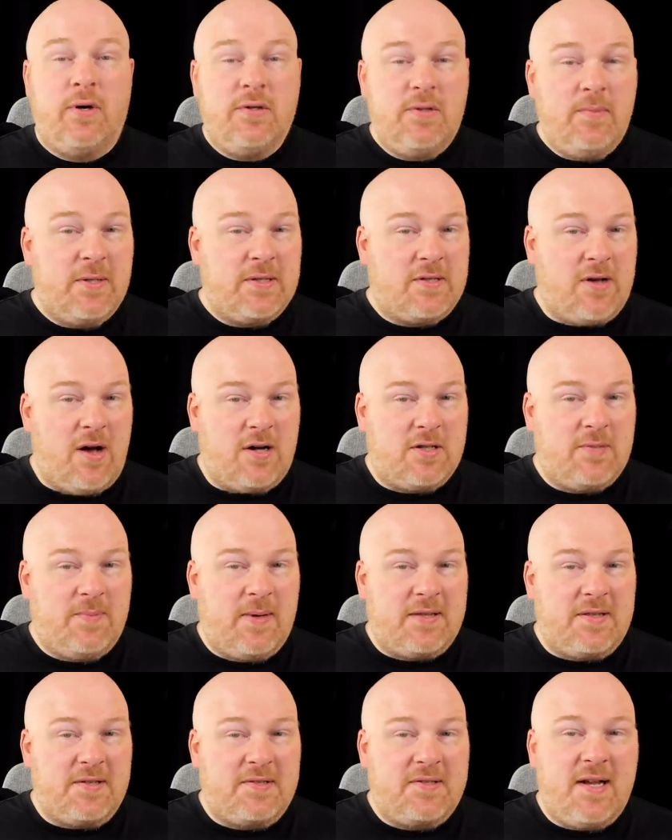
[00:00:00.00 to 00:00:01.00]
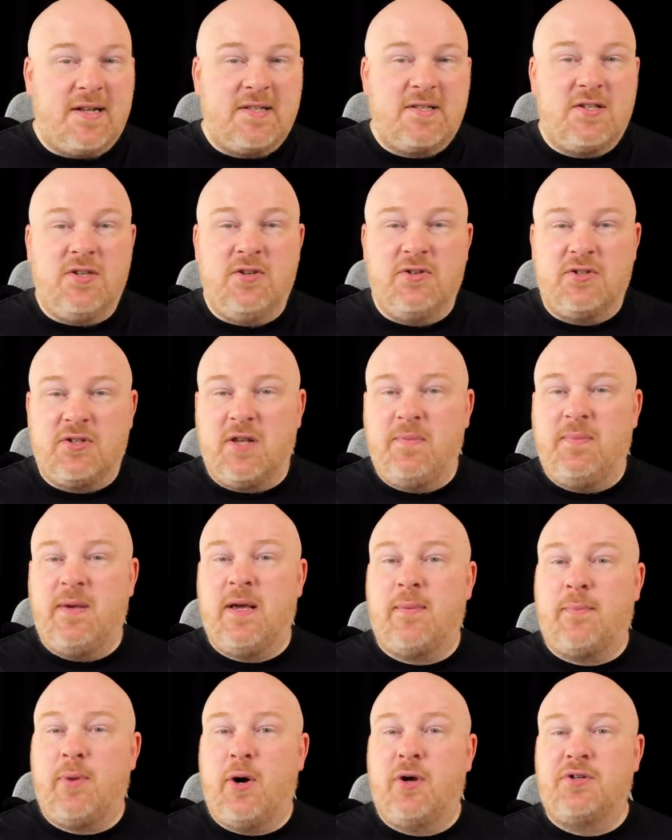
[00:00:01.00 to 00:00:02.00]
when Rosamund talks about the sets usually
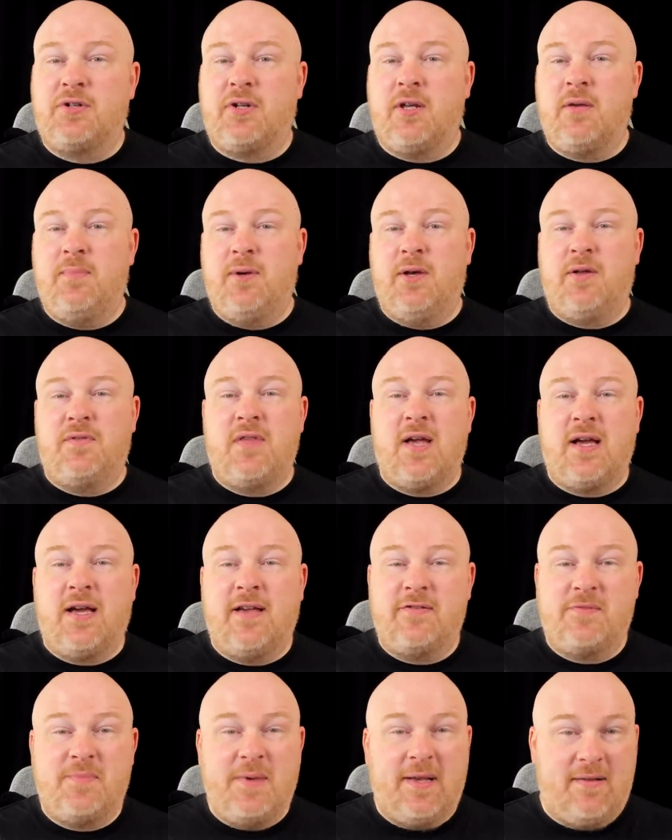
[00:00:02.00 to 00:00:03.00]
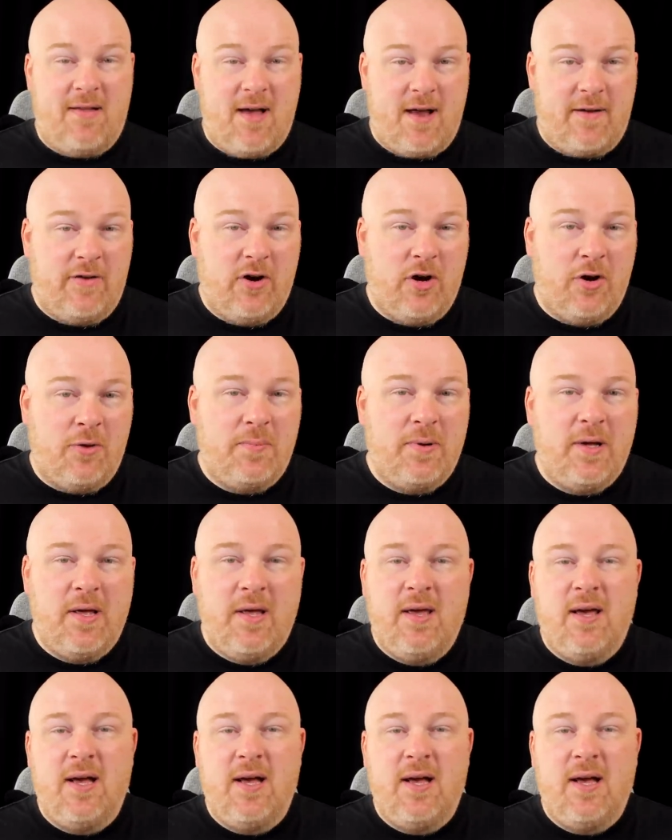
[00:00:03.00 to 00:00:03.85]
being partially built, that gives me a lot of hope.